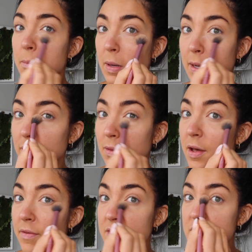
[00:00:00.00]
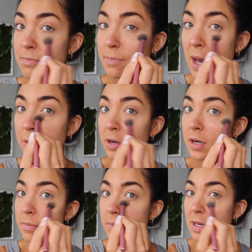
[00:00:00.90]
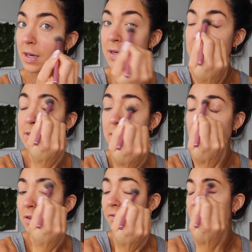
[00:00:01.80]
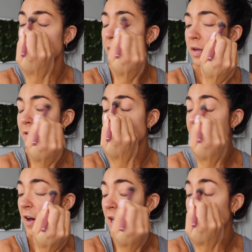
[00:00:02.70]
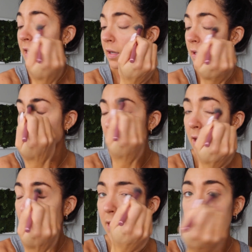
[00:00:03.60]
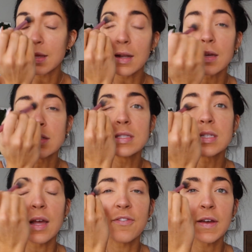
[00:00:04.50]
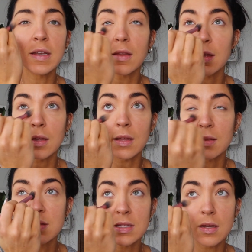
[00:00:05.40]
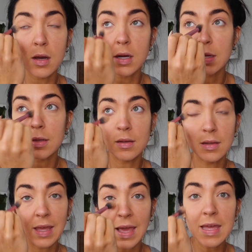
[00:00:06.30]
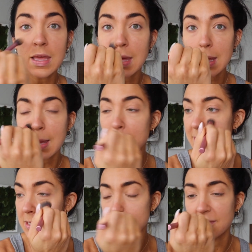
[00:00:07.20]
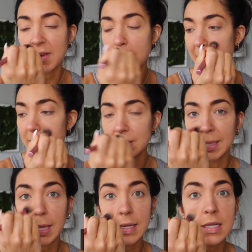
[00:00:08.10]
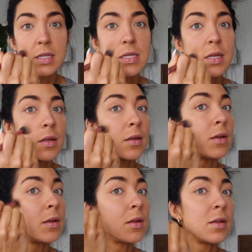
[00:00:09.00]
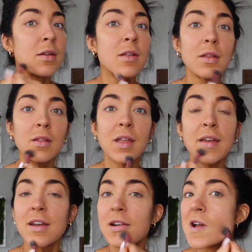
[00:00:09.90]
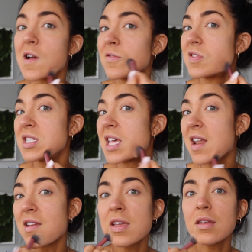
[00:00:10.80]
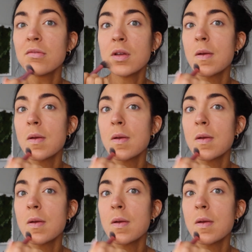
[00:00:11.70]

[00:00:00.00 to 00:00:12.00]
But I love this powder because it's very fine, and I find that it's not cakey. It's just a very light layer of setting,